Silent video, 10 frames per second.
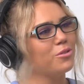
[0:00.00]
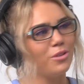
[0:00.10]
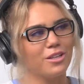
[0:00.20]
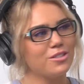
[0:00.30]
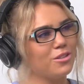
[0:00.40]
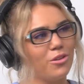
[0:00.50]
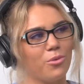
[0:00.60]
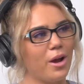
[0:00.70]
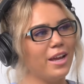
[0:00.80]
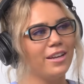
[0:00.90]
who cuts a lot
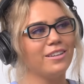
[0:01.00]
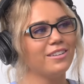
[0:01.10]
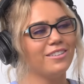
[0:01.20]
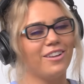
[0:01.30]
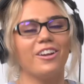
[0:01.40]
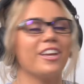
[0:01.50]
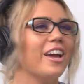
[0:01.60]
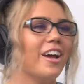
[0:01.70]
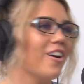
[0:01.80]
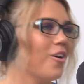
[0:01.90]
of weight? I don't
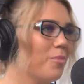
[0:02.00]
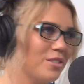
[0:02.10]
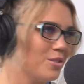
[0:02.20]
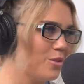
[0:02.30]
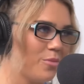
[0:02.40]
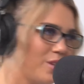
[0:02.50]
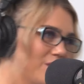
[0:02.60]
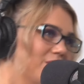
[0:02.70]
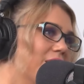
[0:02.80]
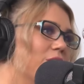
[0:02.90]
care. I'll message them
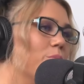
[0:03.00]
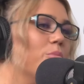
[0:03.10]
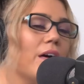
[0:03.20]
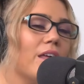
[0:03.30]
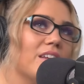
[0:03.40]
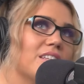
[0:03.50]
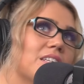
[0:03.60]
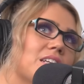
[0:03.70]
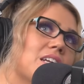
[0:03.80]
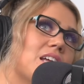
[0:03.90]
and tell them, but
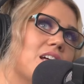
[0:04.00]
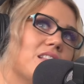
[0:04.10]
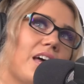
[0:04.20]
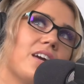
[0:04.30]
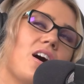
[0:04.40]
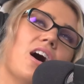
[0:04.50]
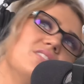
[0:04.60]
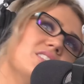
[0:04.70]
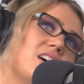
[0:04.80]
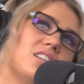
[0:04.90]
like
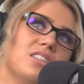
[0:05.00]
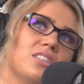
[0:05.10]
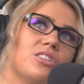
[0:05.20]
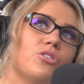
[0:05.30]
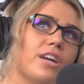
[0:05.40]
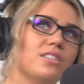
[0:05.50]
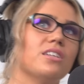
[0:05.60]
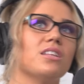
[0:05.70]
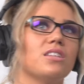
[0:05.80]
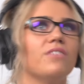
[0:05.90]
I've done crazy
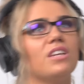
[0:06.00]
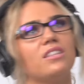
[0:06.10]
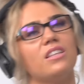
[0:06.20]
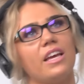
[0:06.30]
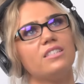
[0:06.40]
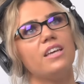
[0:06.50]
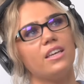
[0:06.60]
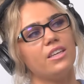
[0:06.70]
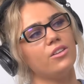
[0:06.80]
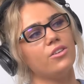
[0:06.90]
cuts. I've done like
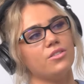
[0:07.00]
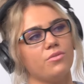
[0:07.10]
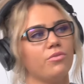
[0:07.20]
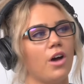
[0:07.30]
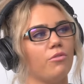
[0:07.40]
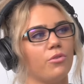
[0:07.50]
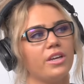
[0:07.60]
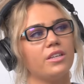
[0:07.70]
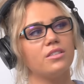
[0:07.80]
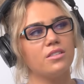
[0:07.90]
ten kilos in five
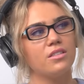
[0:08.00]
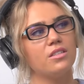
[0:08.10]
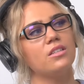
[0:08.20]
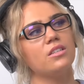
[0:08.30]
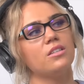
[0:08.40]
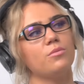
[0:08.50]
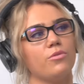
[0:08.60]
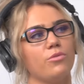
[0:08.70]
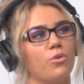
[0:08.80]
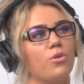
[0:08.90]
weeks
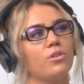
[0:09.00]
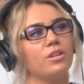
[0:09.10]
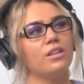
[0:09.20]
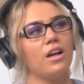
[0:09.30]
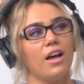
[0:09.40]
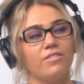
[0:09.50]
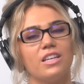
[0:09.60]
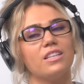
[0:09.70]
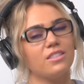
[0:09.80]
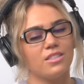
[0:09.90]
before. I've
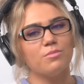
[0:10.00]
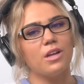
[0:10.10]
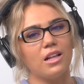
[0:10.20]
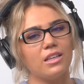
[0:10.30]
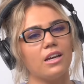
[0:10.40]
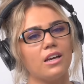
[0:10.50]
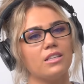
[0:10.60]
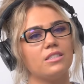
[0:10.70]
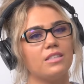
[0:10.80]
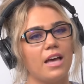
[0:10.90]
done some gnarly
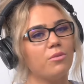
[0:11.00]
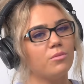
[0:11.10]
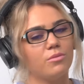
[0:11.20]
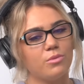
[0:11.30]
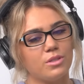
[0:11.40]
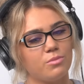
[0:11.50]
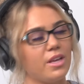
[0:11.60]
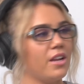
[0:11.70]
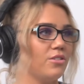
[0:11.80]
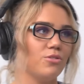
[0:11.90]
cuts. That was
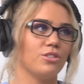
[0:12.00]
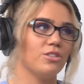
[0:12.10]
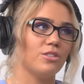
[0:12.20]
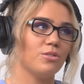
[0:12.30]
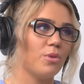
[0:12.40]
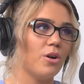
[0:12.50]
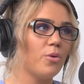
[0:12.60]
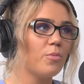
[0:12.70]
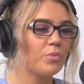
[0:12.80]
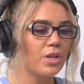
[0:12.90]
without a nutritionist as
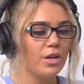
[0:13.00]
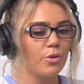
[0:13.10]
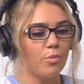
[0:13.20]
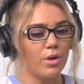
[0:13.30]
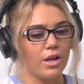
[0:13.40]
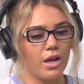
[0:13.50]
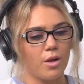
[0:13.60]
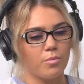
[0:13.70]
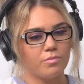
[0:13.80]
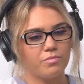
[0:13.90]
well. But
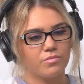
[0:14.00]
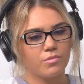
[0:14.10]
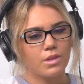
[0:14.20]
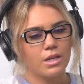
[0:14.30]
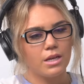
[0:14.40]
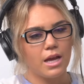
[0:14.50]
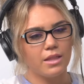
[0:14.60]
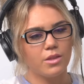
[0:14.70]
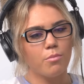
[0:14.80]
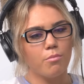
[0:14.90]
um,
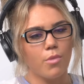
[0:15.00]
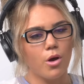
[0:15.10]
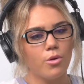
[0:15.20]
at the who's moment,